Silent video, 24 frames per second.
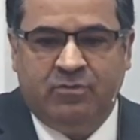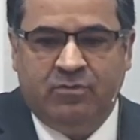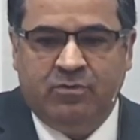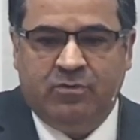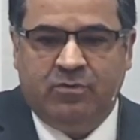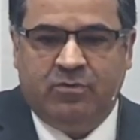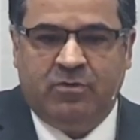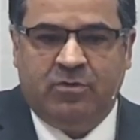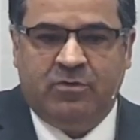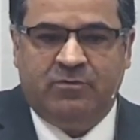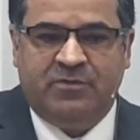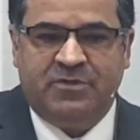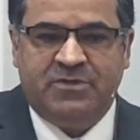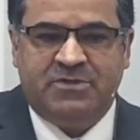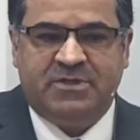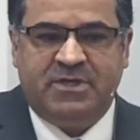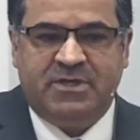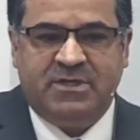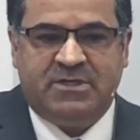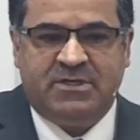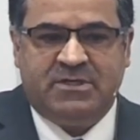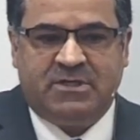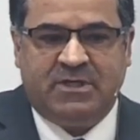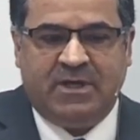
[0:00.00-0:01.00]

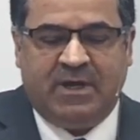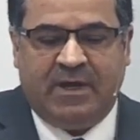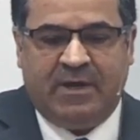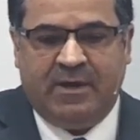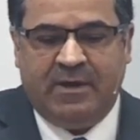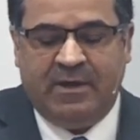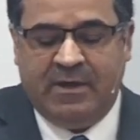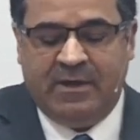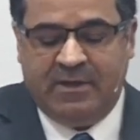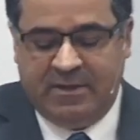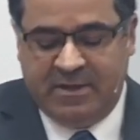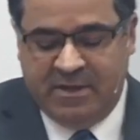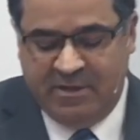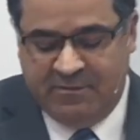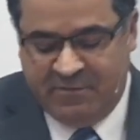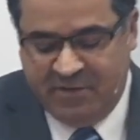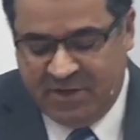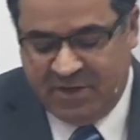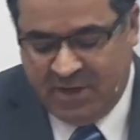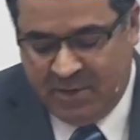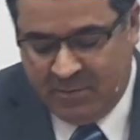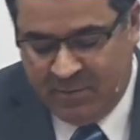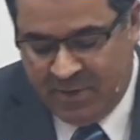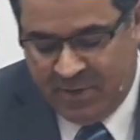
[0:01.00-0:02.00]
instructed, when you are
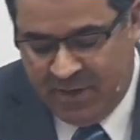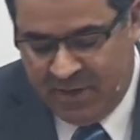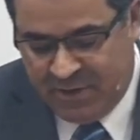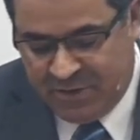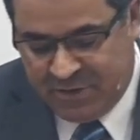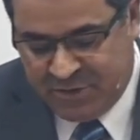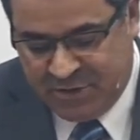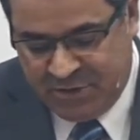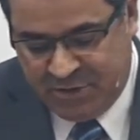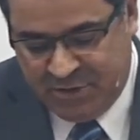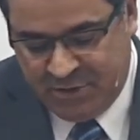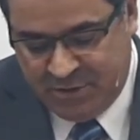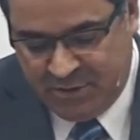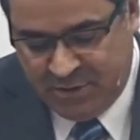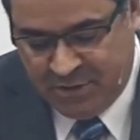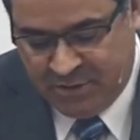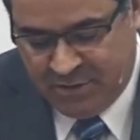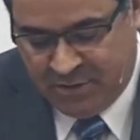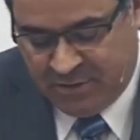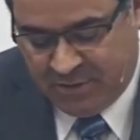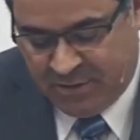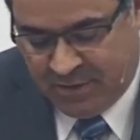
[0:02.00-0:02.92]
properly